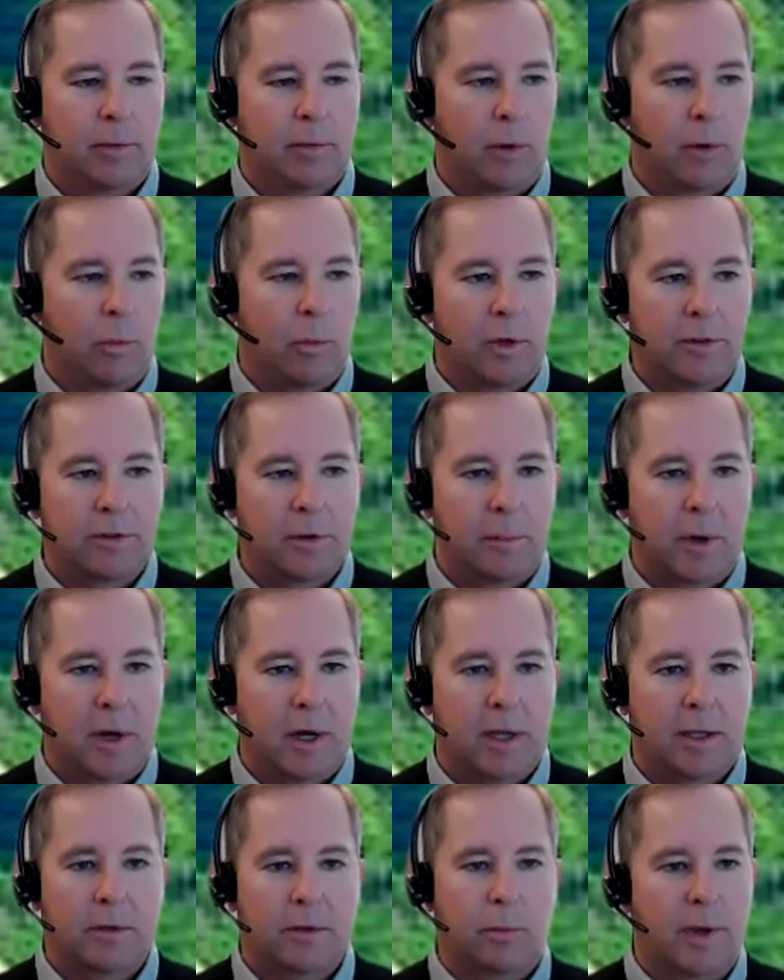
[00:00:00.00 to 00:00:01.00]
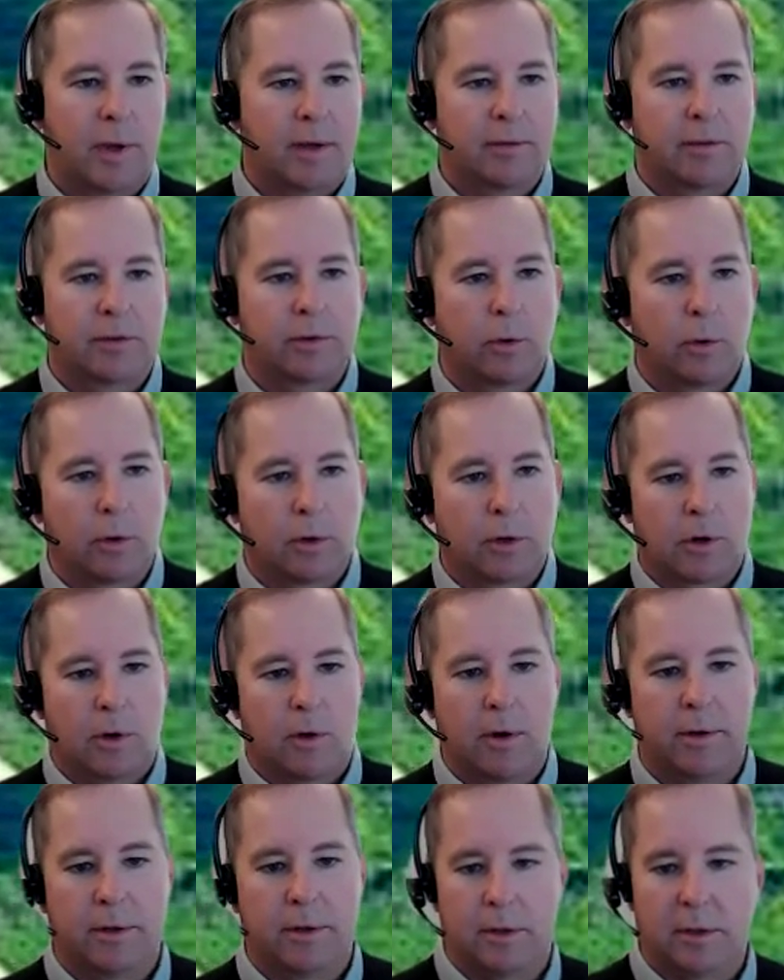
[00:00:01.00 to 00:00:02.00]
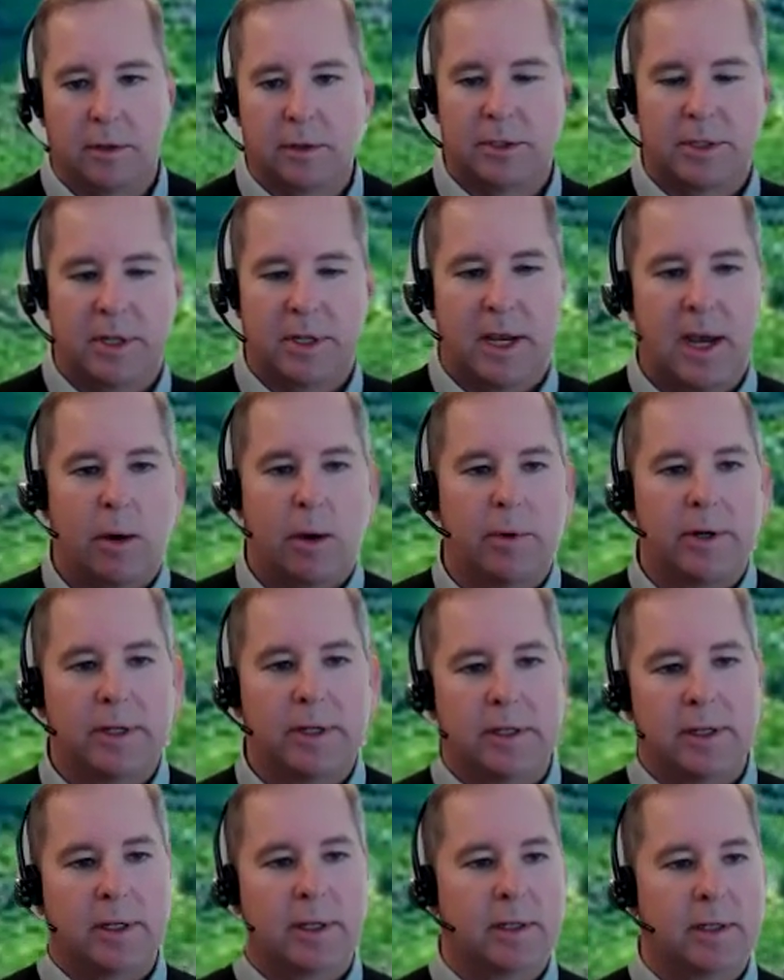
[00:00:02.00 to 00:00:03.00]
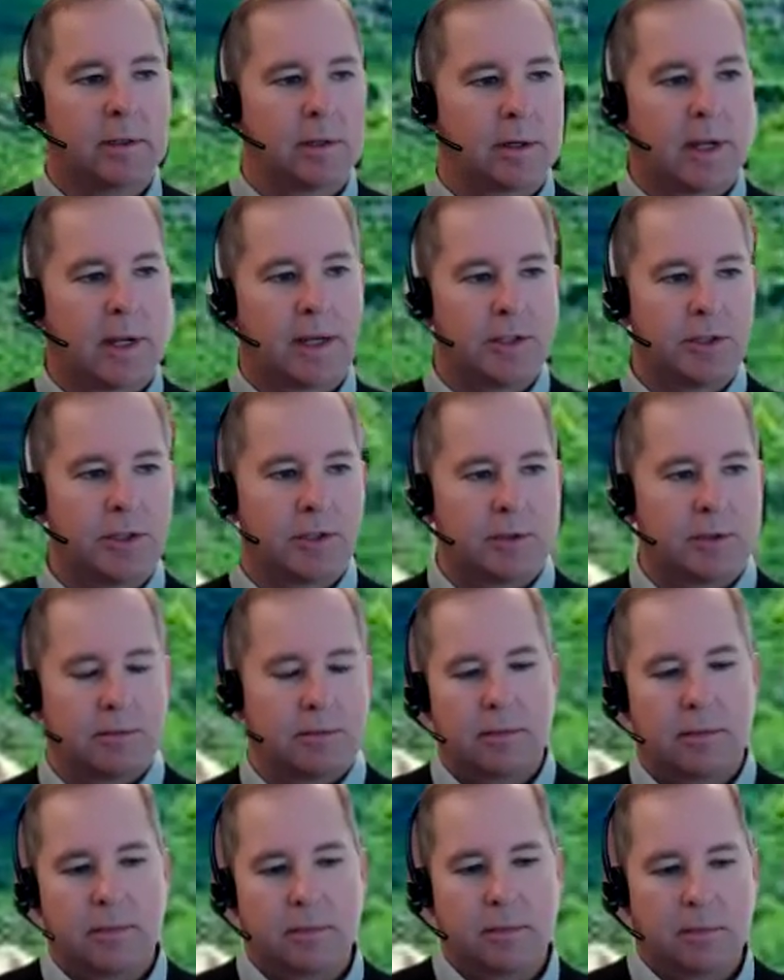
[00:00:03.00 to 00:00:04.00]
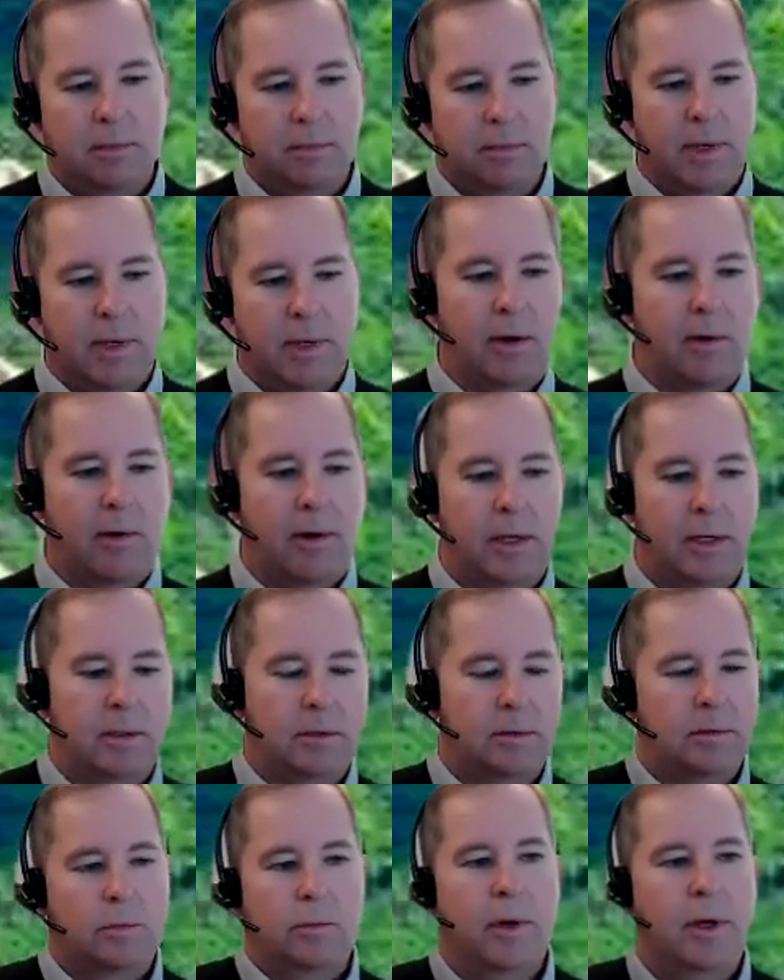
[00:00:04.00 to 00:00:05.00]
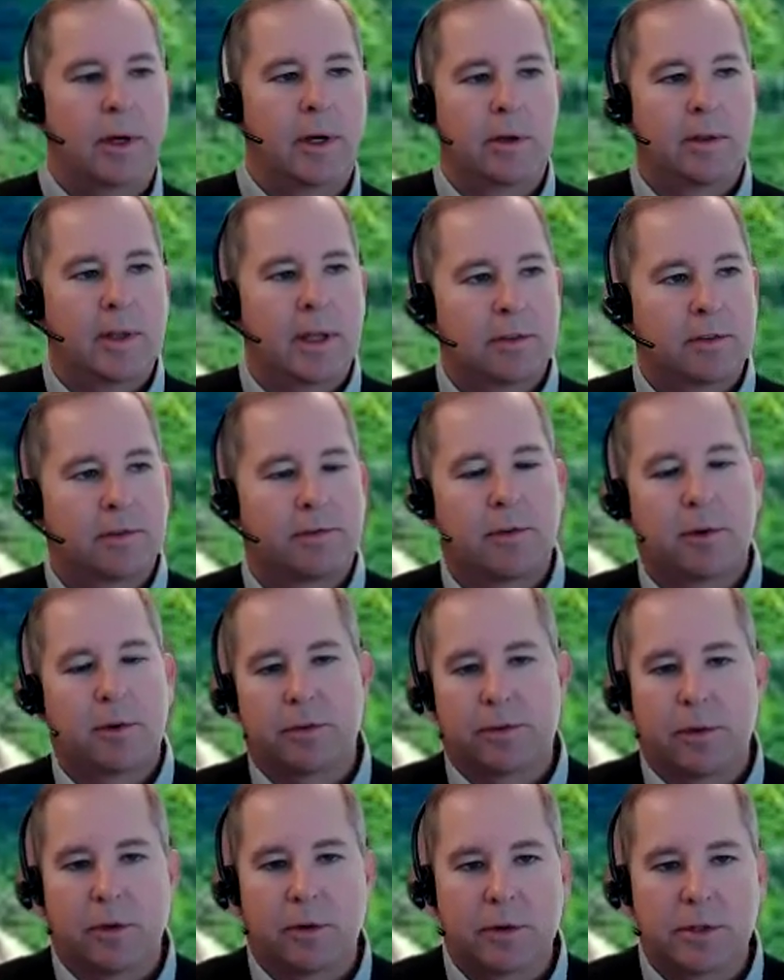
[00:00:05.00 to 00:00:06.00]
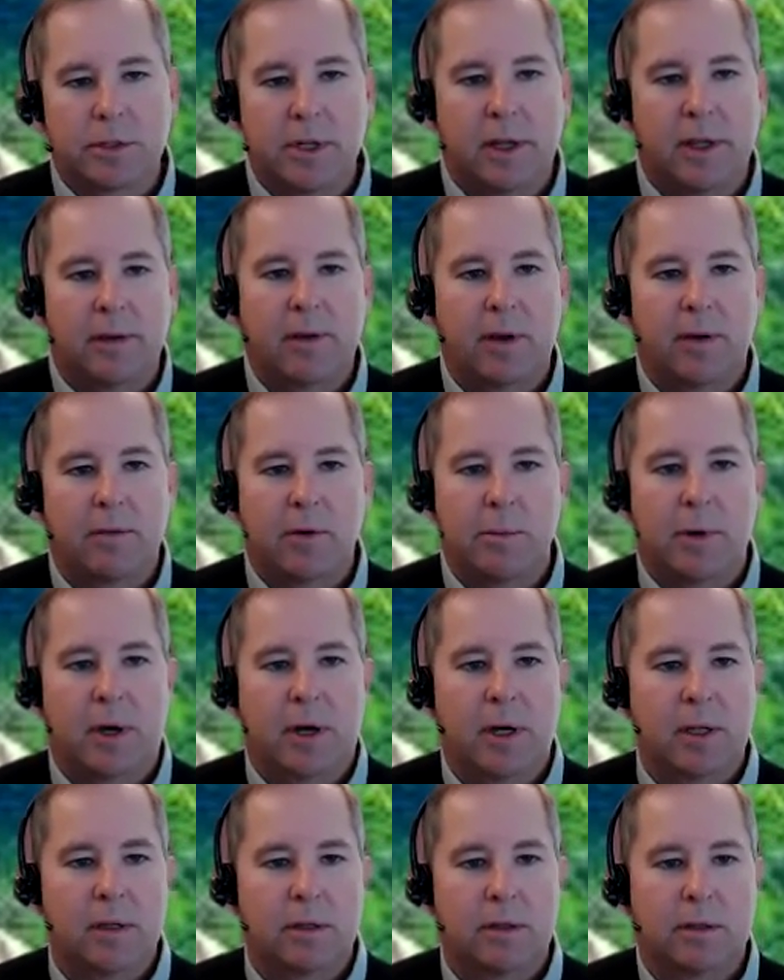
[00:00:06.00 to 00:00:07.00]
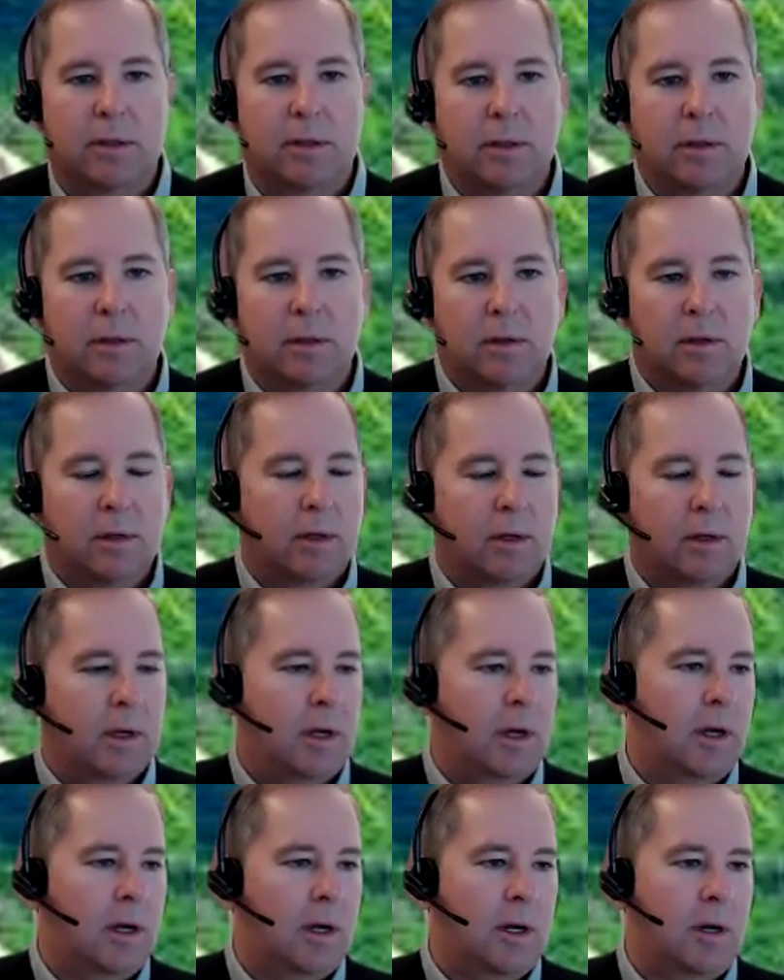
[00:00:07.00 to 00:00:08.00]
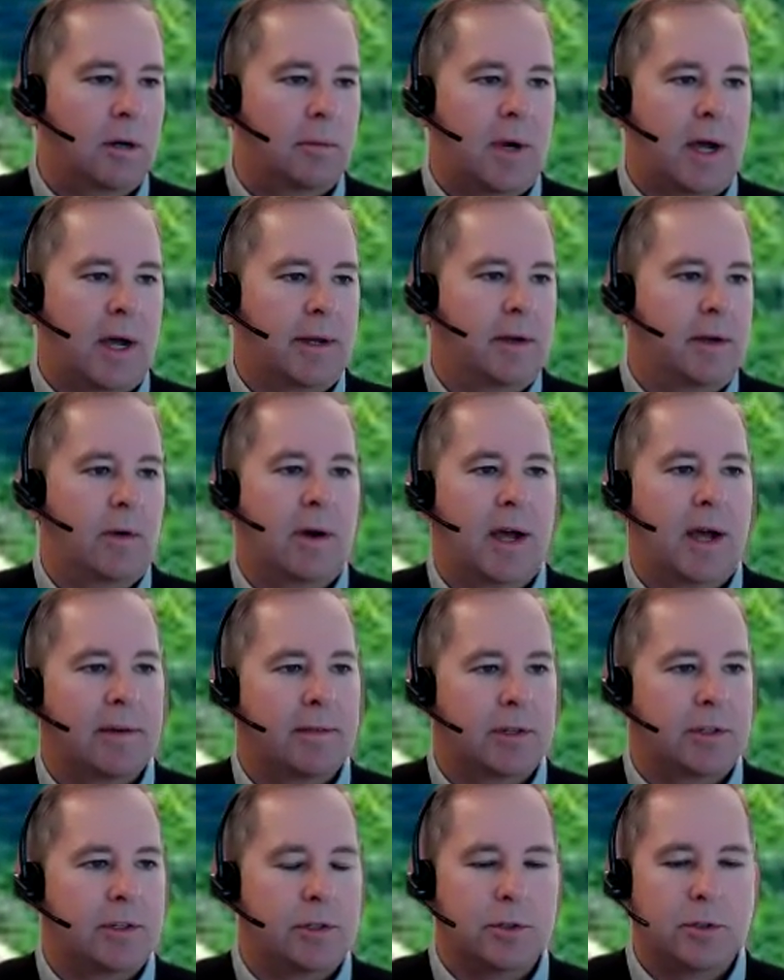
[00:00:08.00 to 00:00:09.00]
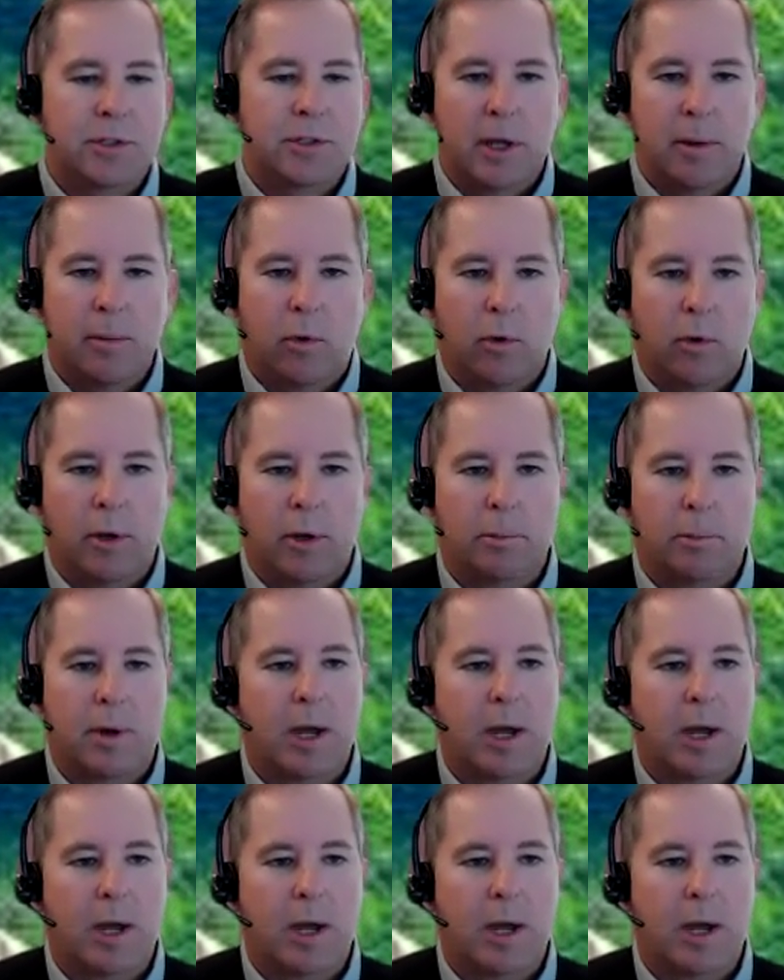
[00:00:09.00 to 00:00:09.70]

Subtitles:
once a month. We have a scorecard to look and see how we did in each area. We know that's the first Thursday of every month. I know I have a Tuesday morning